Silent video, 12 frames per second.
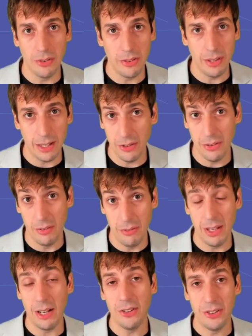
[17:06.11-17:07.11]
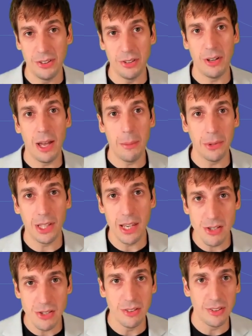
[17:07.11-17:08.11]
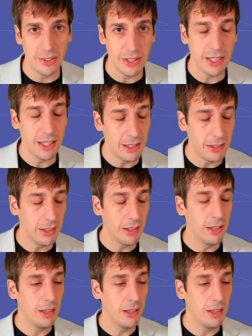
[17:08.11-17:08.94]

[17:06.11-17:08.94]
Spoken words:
thousands of applications in the end,